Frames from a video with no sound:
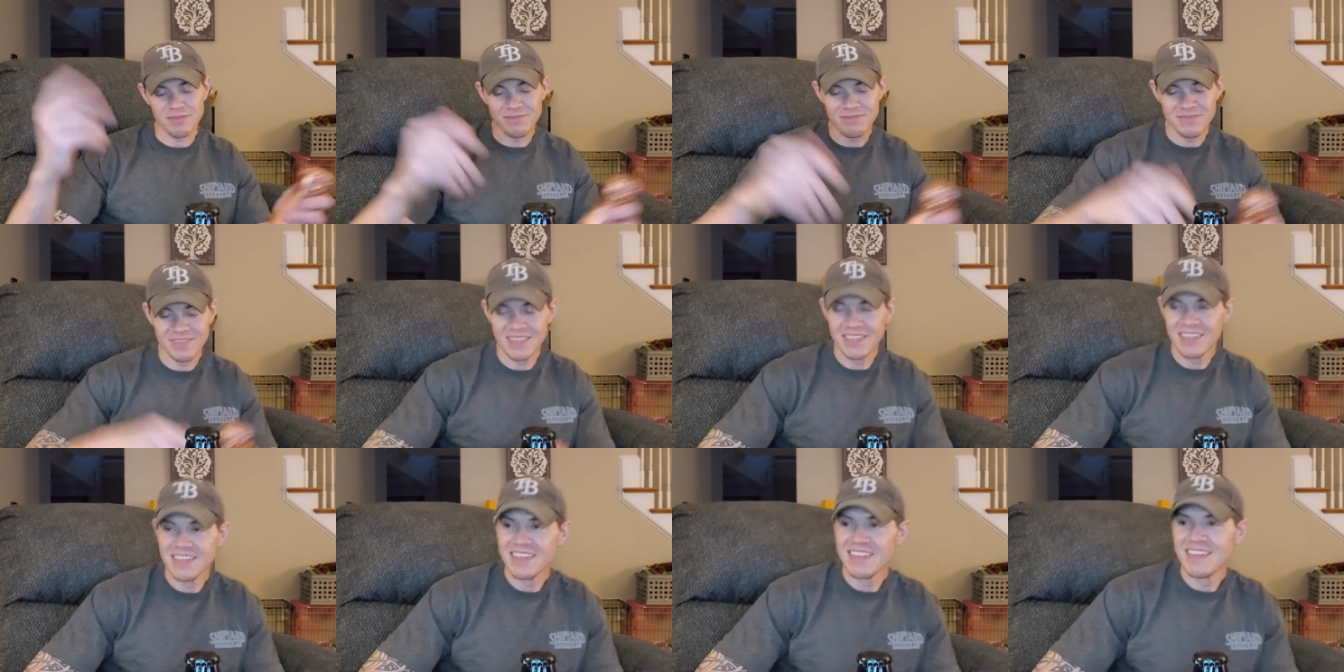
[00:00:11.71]

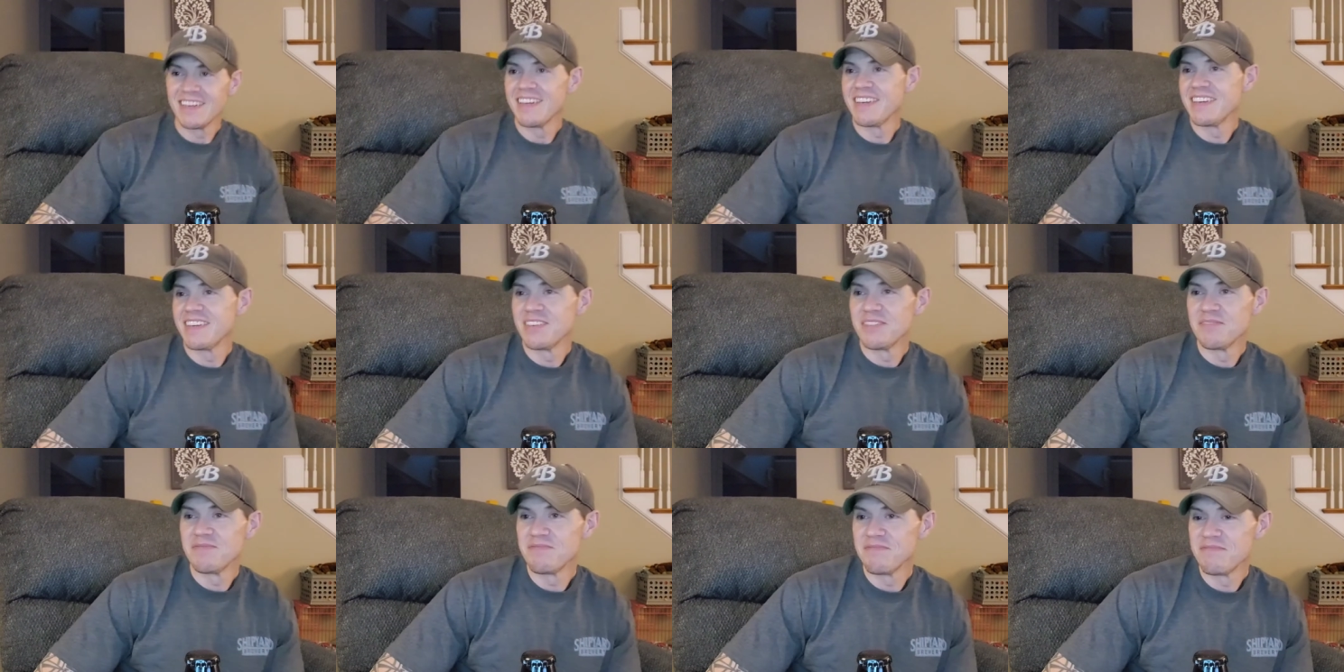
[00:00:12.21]
And and
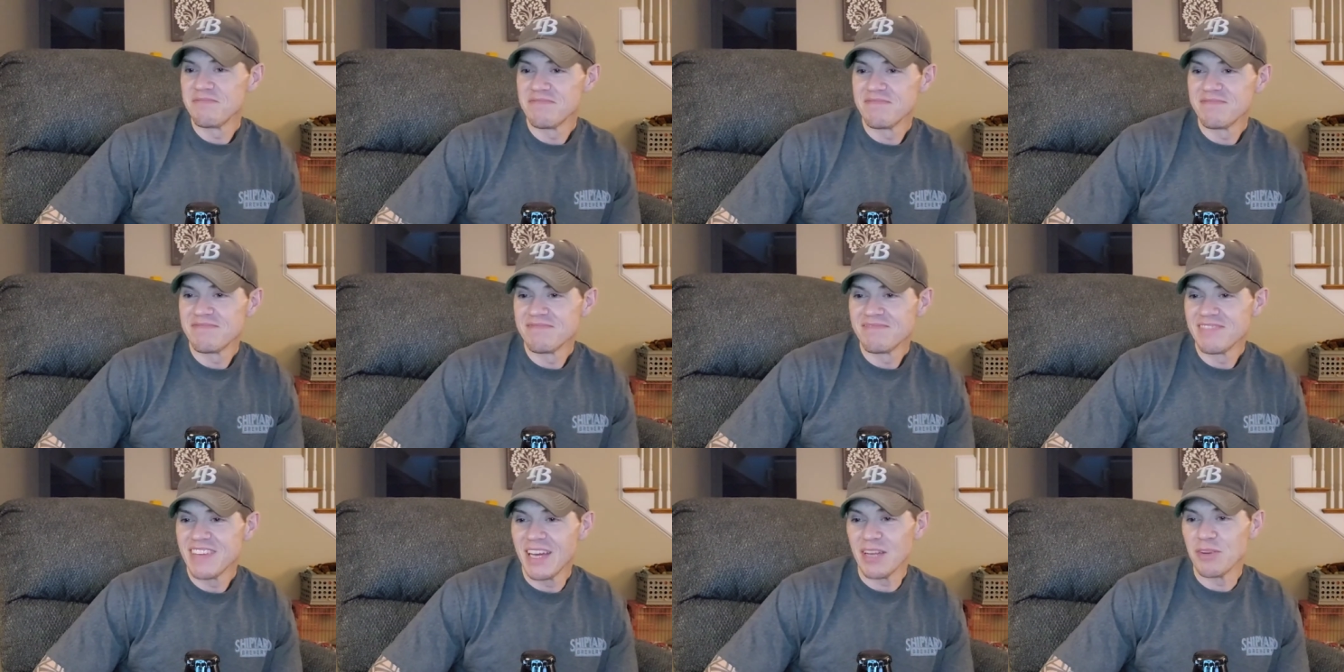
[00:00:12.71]
your
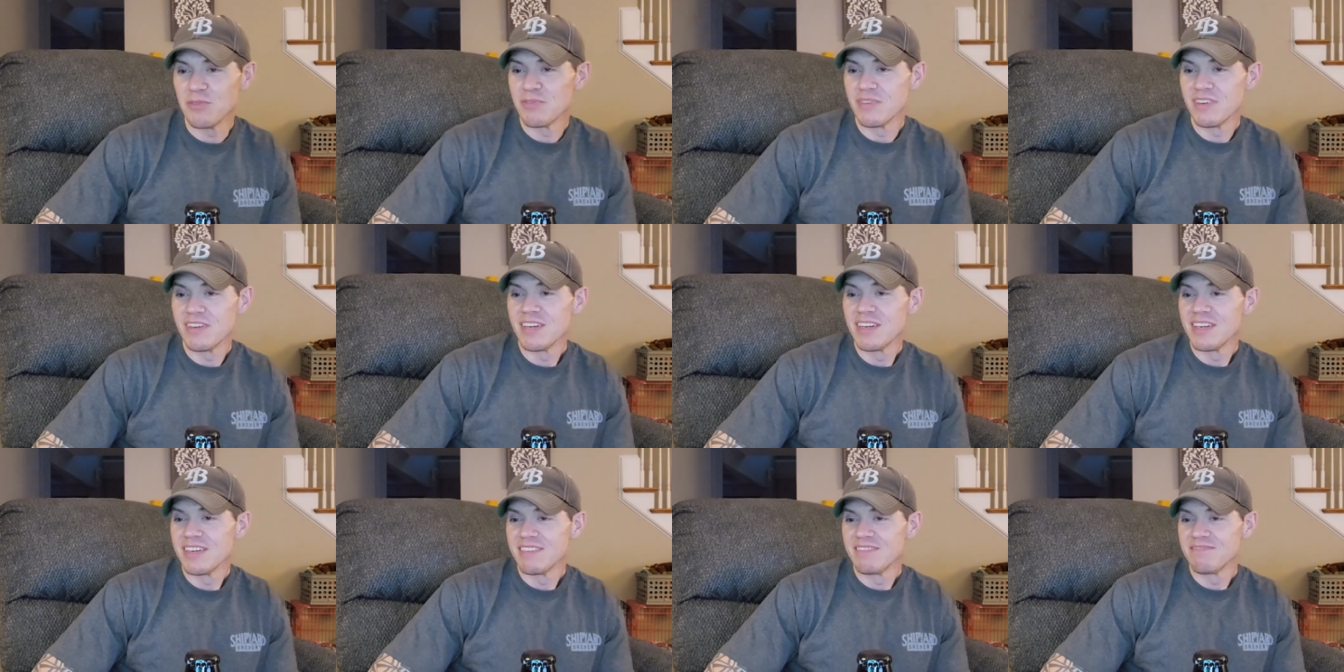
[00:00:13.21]
your, and,
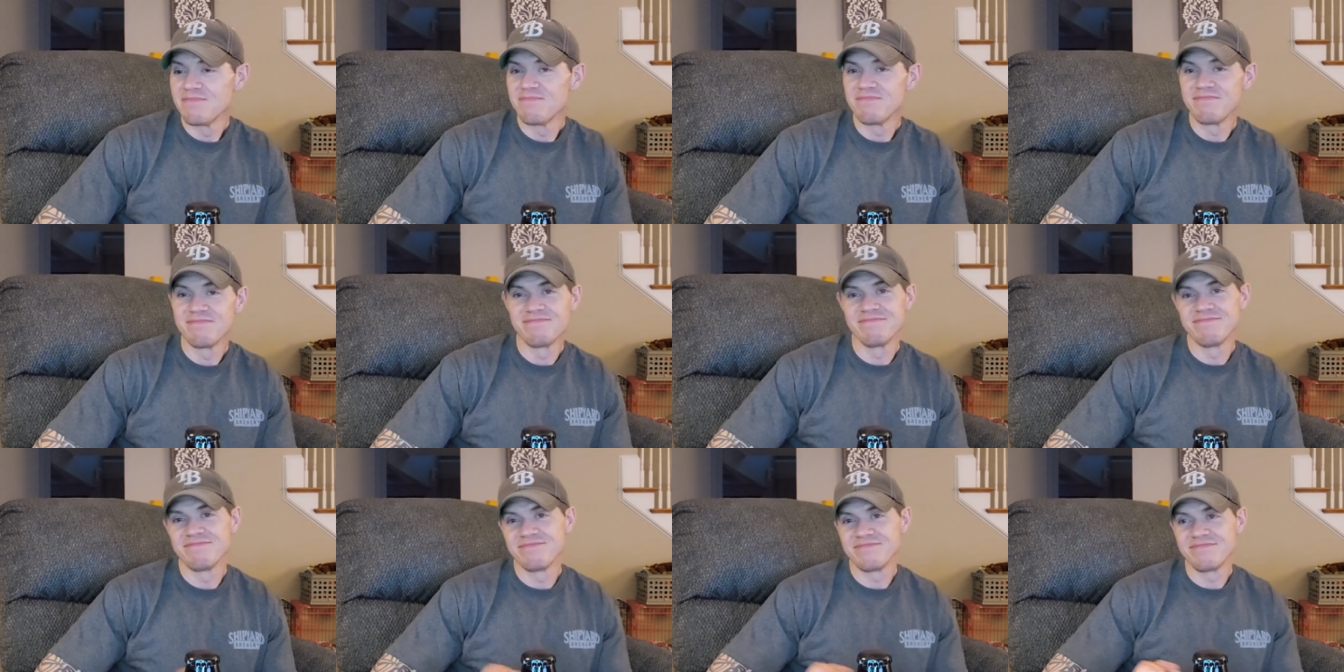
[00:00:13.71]
your
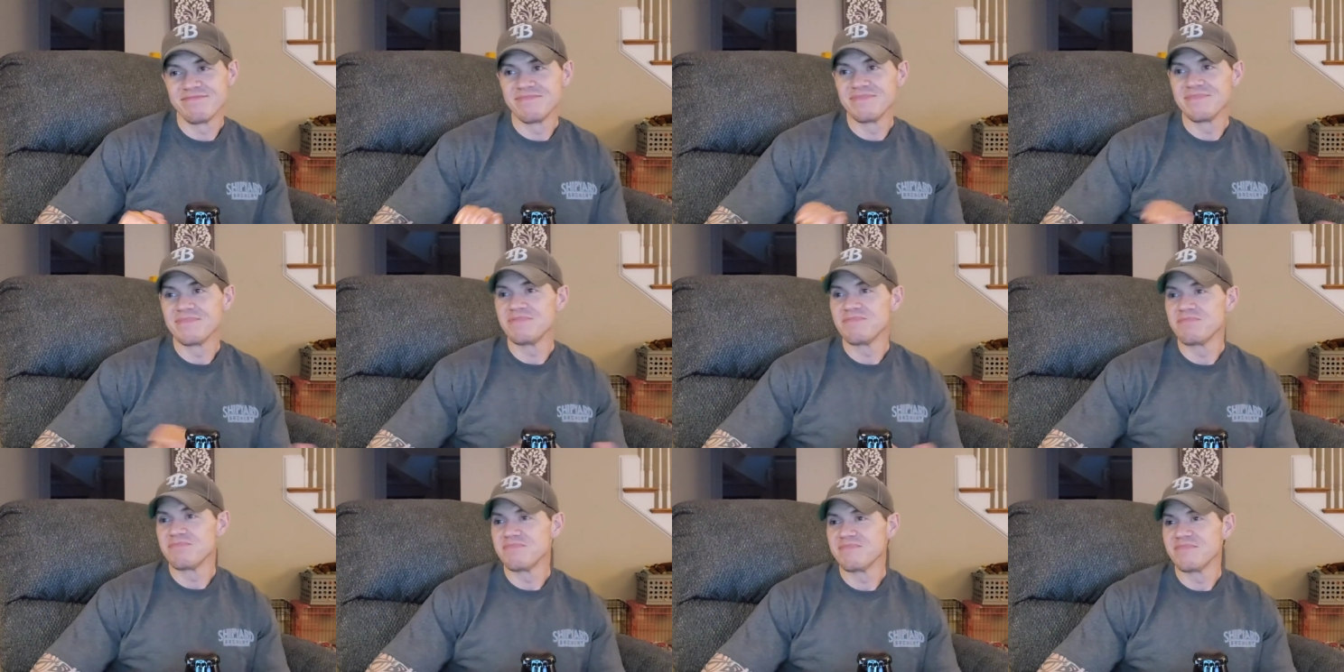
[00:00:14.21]
tens of
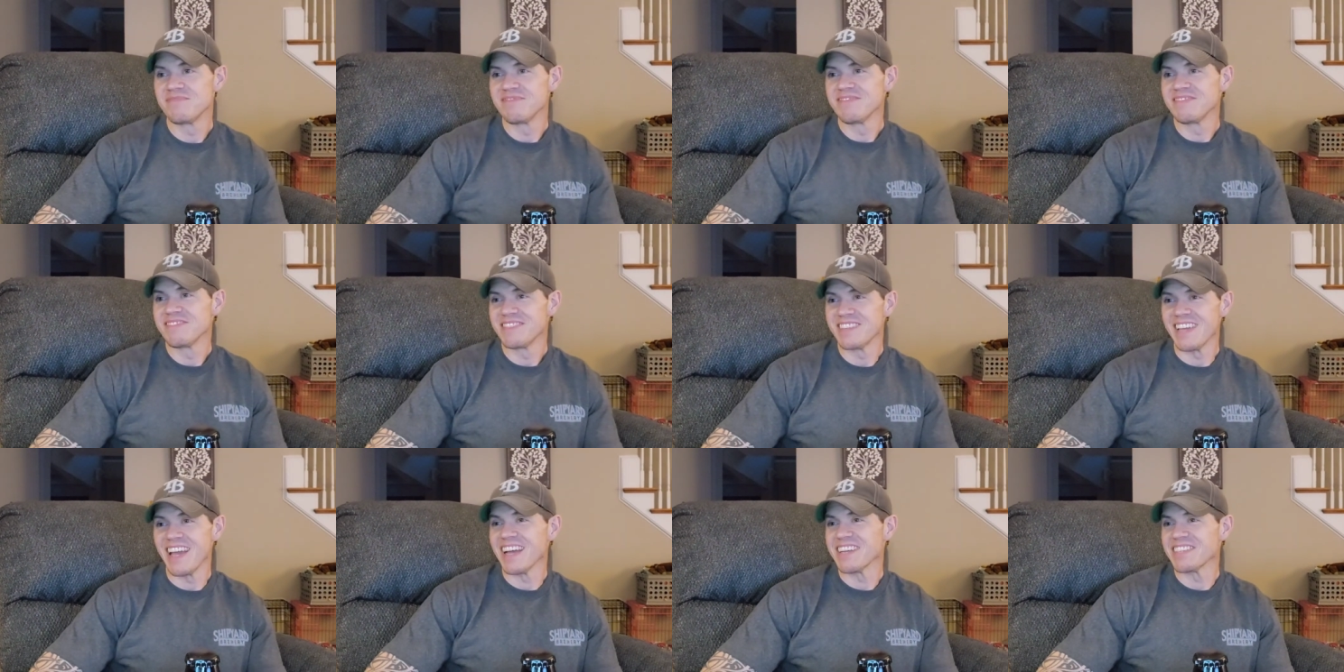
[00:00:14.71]

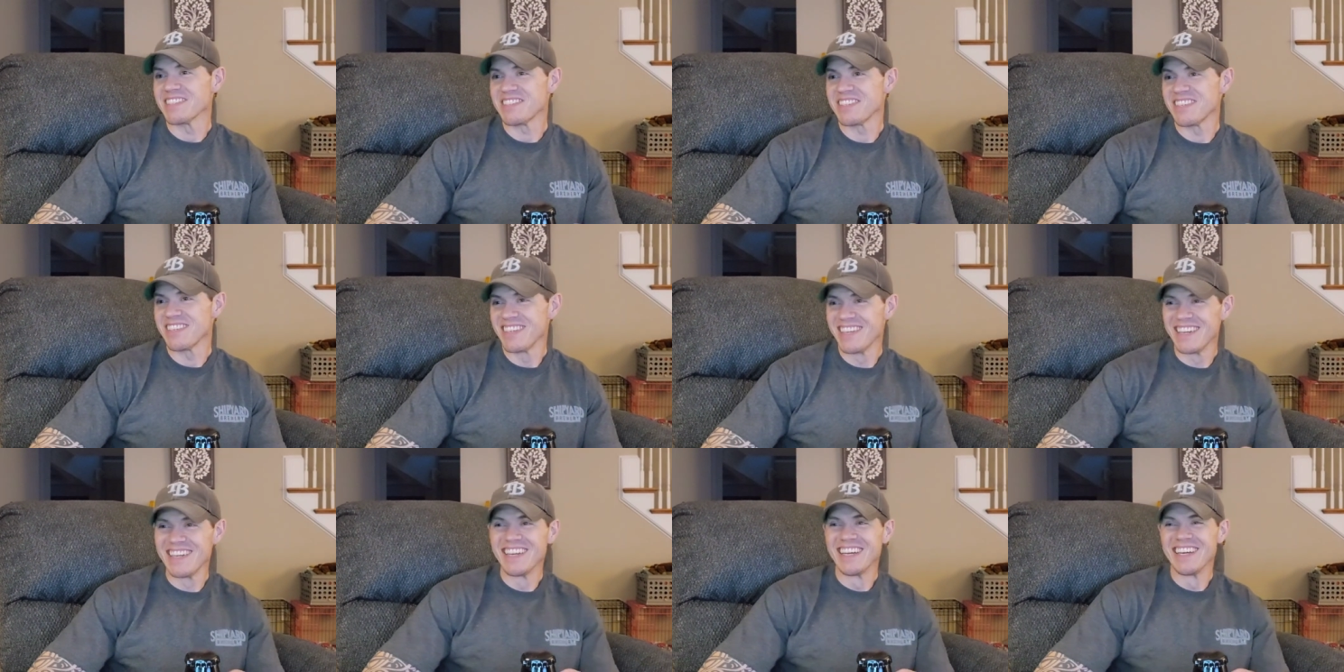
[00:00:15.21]
viewers. Yes.